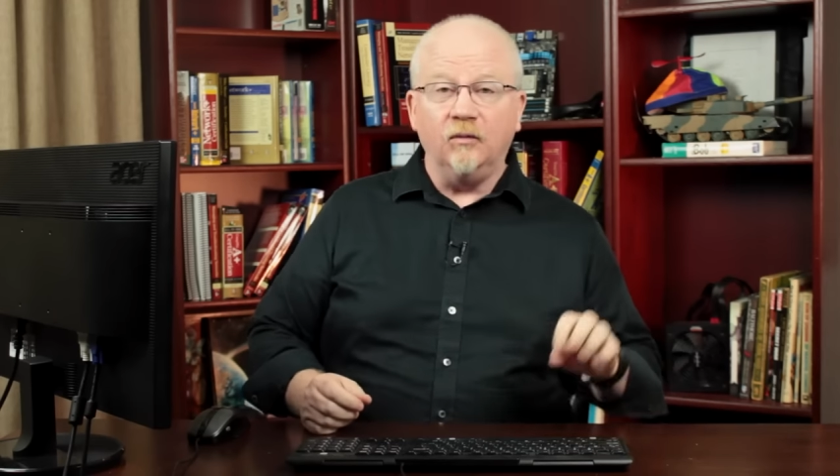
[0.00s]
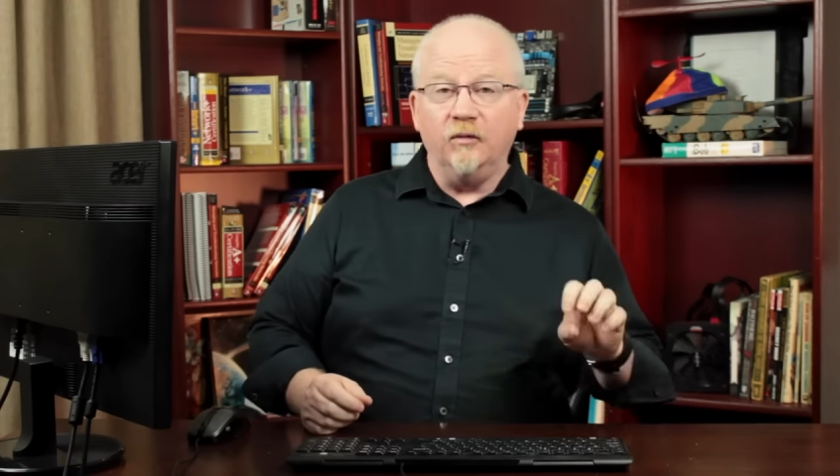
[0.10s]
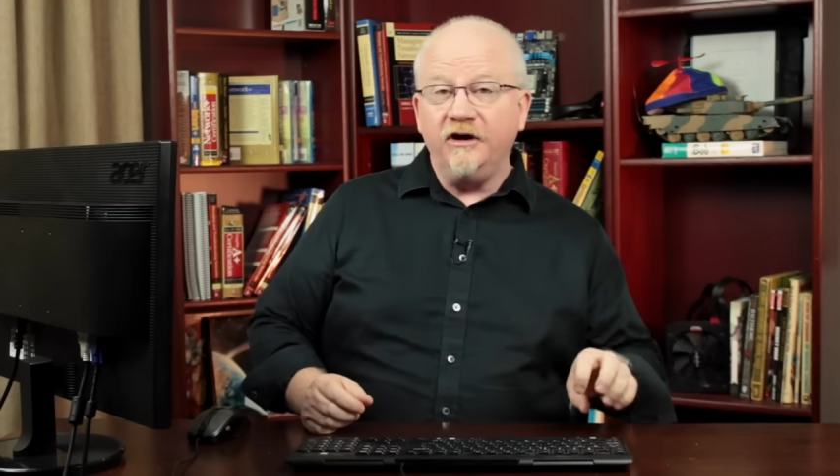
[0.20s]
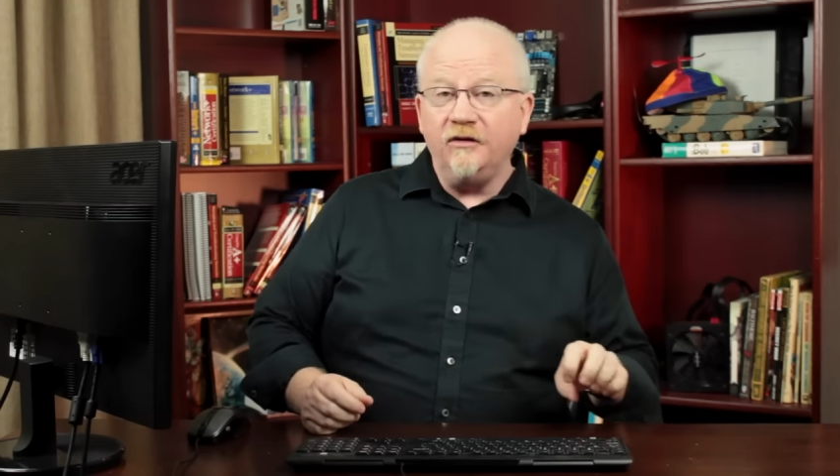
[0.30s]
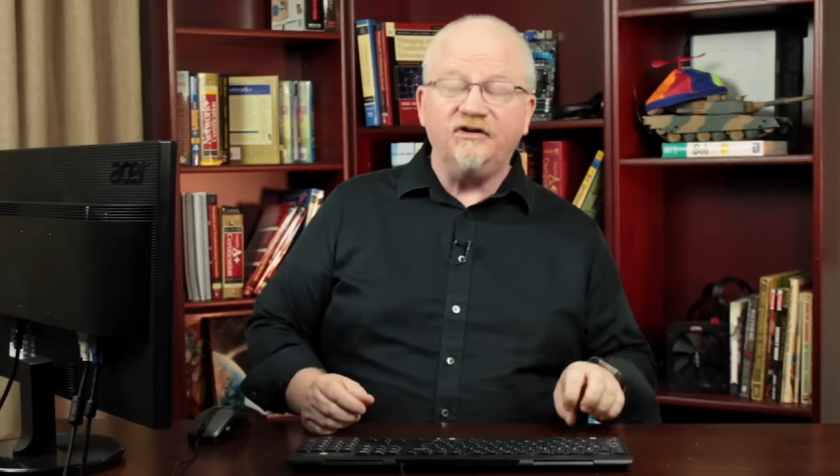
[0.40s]

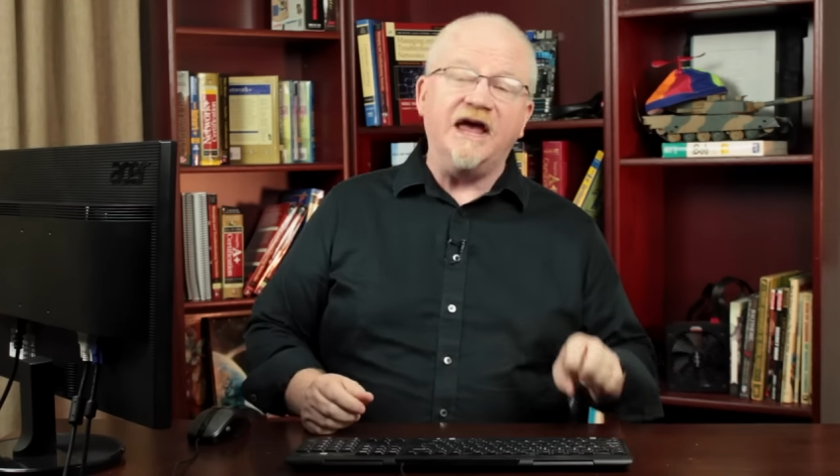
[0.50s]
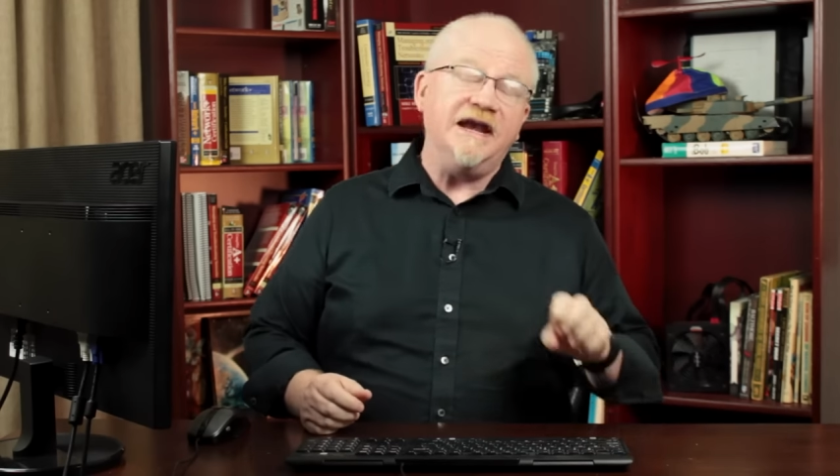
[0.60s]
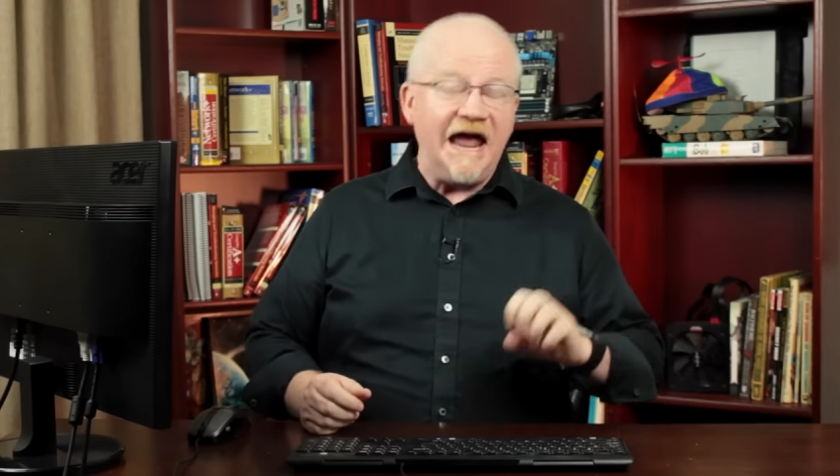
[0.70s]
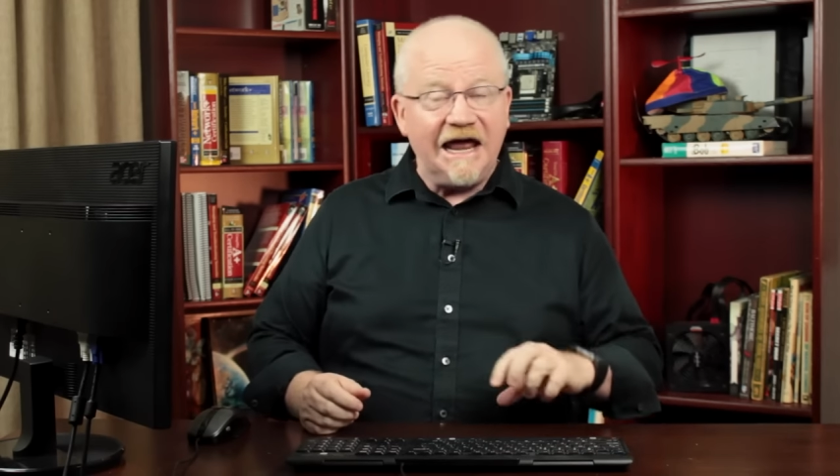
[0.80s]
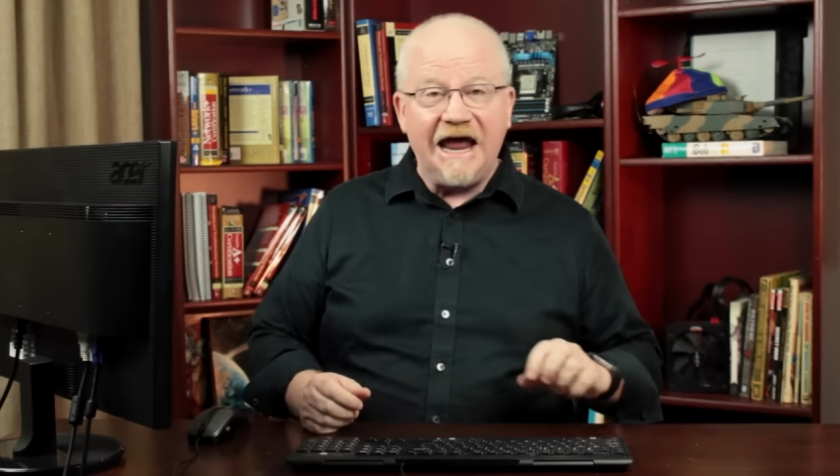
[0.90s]
Windows 8
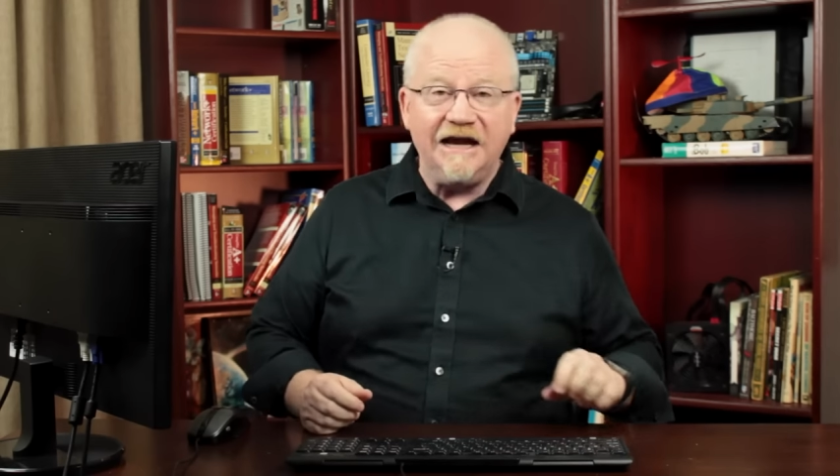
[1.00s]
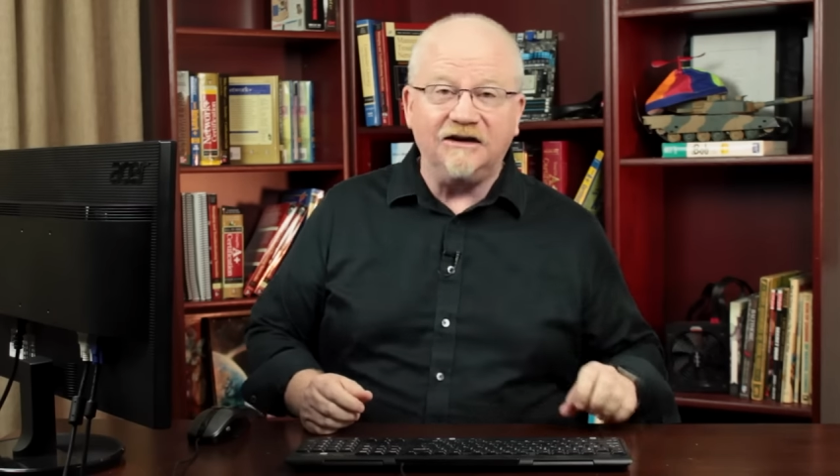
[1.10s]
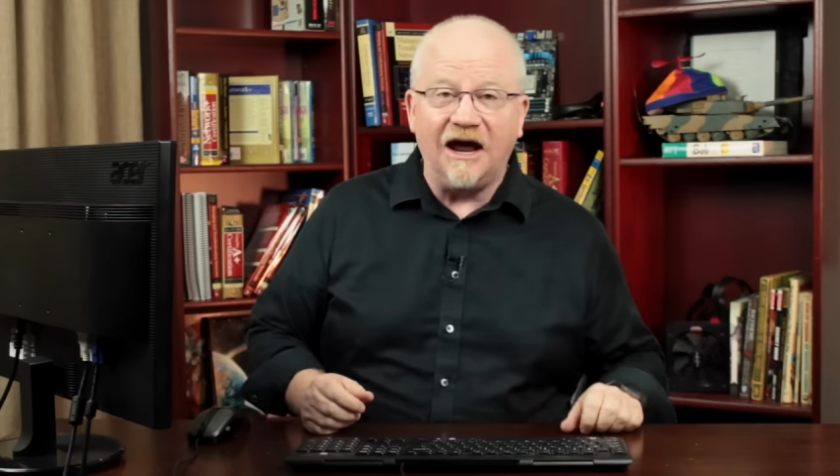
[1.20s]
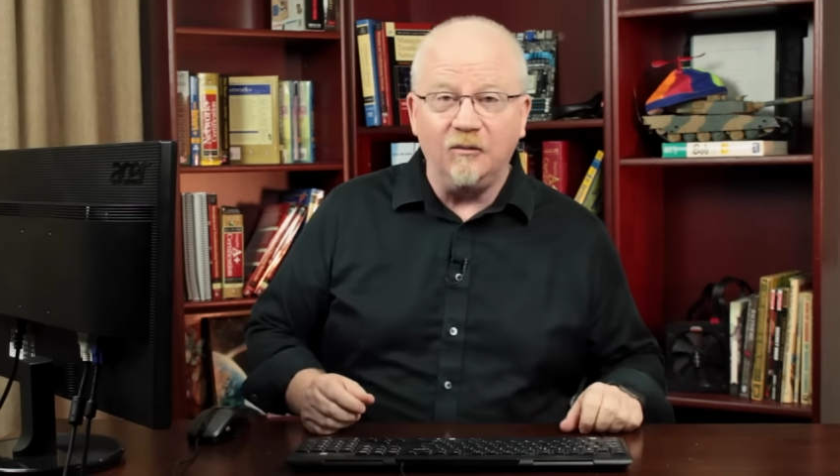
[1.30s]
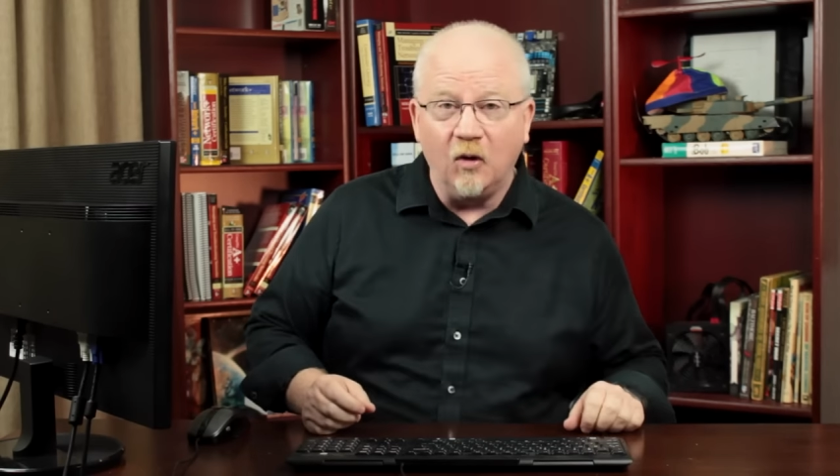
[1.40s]
and
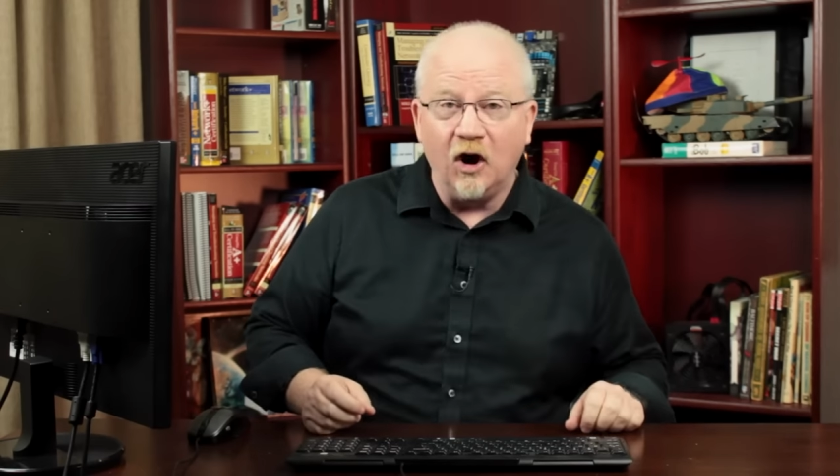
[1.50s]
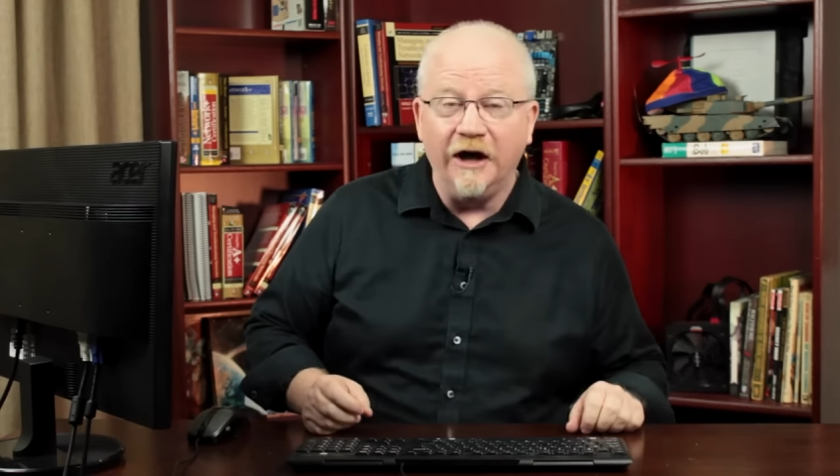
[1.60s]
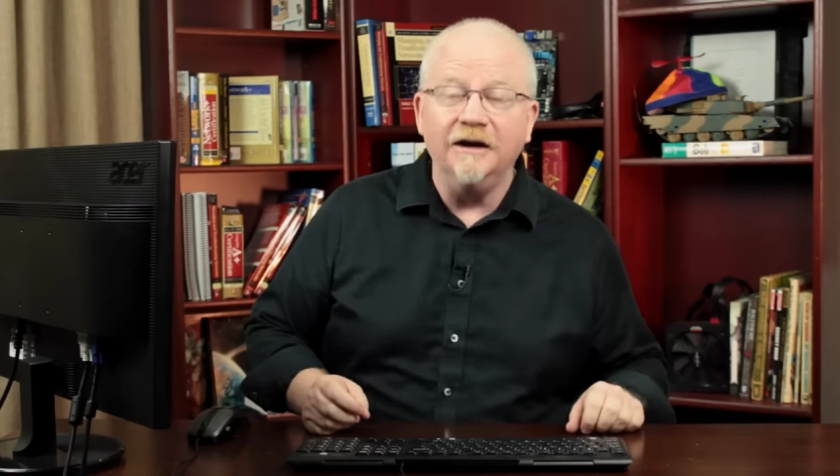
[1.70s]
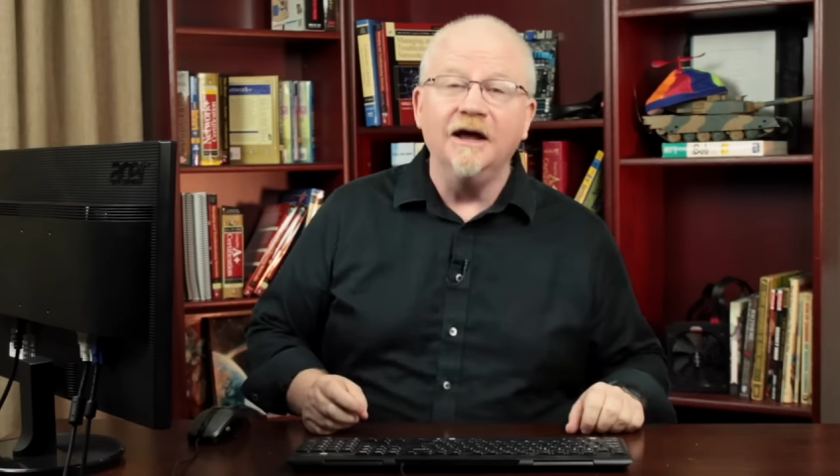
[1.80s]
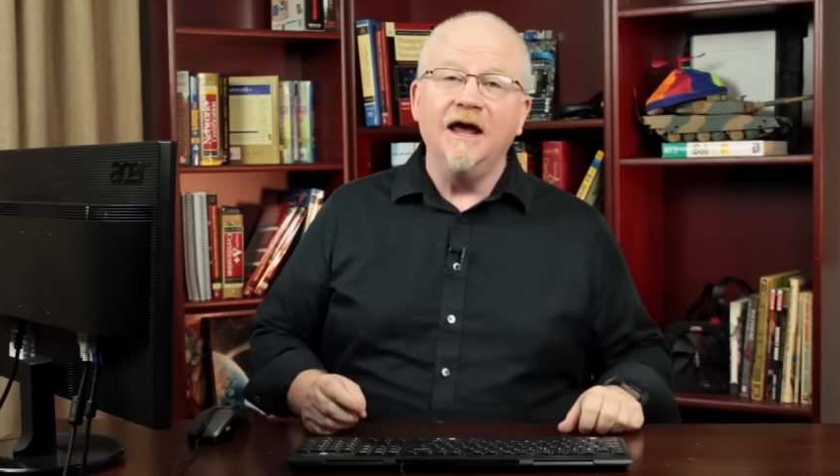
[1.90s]
8.1.